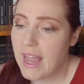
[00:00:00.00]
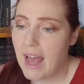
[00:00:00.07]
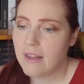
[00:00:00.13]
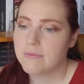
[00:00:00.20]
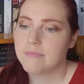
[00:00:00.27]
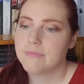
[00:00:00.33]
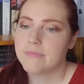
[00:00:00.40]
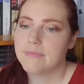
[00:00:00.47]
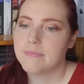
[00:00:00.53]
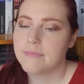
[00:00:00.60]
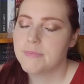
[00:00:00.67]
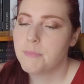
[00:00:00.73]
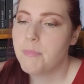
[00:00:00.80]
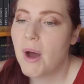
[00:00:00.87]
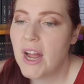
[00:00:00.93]
yeah,
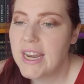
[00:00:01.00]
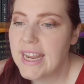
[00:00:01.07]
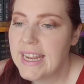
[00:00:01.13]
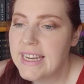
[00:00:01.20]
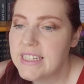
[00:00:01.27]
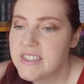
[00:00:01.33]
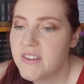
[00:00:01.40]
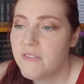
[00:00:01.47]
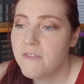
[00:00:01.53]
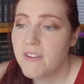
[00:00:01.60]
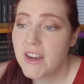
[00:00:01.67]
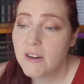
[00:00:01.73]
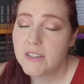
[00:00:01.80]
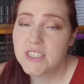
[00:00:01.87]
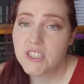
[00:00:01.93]
but it is a
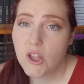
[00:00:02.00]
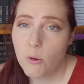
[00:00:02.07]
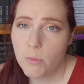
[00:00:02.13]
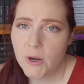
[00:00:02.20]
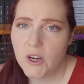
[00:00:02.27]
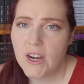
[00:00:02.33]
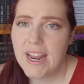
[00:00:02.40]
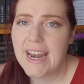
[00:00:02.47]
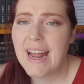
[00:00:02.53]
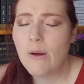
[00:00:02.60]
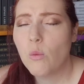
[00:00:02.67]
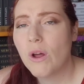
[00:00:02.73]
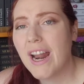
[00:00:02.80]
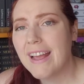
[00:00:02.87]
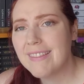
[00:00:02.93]
very slow burn. And I,
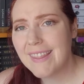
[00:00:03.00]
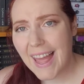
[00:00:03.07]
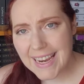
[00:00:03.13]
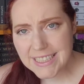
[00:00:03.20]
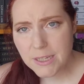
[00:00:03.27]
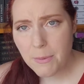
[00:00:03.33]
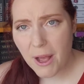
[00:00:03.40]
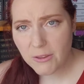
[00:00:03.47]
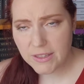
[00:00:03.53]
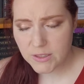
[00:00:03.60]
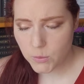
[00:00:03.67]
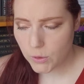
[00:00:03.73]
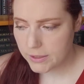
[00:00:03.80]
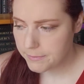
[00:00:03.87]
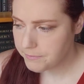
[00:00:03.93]
what I liked about
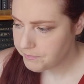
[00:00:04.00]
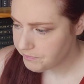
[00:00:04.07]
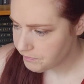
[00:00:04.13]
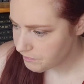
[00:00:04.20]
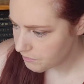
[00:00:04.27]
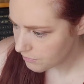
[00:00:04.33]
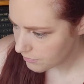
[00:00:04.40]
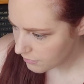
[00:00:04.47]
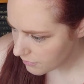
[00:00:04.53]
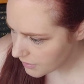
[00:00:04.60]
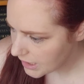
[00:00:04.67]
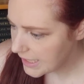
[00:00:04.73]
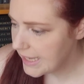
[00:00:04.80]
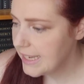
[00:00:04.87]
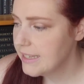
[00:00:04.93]
this one
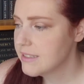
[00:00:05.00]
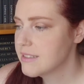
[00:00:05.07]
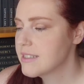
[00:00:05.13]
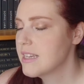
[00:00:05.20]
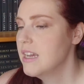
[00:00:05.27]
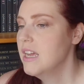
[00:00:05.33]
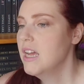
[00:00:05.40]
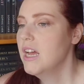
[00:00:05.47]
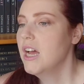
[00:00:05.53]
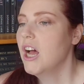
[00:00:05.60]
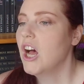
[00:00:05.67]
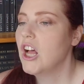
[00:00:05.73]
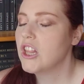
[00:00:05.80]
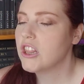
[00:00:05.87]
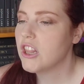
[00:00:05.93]
is
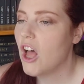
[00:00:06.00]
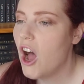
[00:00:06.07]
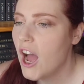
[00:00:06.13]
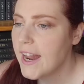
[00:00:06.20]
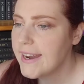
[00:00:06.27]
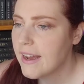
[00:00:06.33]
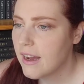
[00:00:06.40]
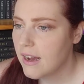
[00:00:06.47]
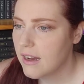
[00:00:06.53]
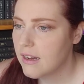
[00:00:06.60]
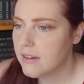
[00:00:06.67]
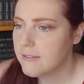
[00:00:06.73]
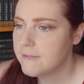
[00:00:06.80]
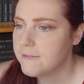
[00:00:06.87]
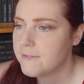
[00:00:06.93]
a lot
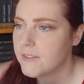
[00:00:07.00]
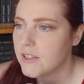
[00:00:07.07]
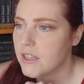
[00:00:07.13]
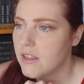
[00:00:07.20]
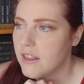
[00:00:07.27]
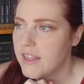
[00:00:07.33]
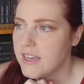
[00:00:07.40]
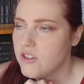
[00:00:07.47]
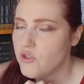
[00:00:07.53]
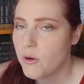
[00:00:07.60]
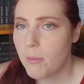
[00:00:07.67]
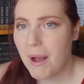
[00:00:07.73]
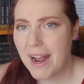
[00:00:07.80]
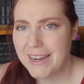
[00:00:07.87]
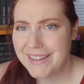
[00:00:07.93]
of the
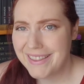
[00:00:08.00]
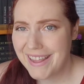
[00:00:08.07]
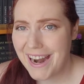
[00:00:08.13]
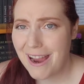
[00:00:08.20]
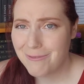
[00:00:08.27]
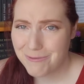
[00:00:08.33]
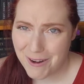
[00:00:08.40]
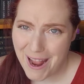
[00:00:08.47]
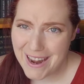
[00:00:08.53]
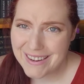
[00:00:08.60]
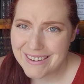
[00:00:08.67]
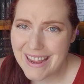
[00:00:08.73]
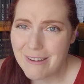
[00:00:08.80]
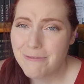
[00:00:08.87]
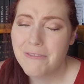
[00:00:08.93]
Dramione that I've read
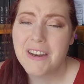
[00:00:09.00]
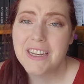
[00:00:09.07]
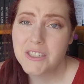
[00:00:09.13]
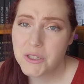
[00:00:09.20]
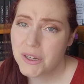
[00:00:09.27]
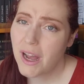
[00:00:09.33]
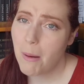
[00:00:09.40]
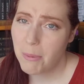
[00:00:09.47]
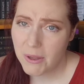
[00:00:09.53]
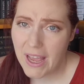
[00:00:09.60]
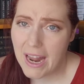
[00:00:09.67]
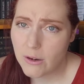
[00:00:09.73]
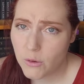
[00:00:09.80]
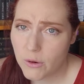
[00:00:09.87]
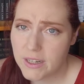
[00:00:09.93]
fit into a couple
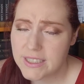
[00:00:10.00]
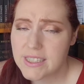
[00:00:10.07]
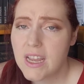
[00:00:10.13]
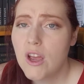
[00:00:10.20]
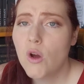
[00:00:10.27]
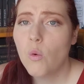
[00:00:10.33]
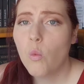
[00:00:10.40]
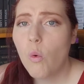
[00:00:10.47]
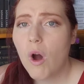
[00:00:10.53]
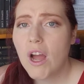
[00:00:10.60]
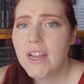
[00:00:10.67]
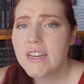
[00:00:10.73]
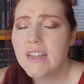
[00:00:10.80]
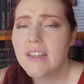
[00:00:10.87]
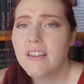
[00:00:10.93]
categories.
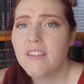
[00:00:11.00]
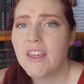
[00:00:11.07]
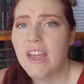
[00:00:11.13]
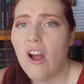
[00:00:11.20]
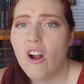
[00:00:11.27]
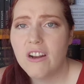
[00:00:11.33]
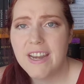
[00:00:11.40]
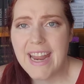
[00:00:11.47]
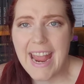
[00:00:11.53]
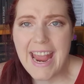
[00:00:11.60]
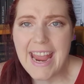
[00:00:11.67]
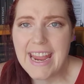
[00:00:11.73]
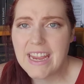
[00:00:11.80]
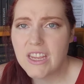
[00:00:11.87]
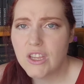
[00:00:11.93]
One, they are an
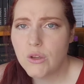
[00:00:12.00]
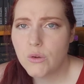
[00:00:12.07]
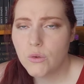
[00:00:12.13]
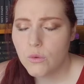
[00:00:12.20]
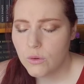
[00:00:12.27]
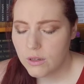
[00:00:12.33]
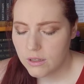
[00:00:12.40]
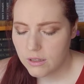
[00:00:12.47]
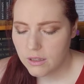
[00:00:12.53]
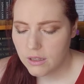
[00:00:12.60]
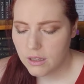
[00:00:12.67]
AU.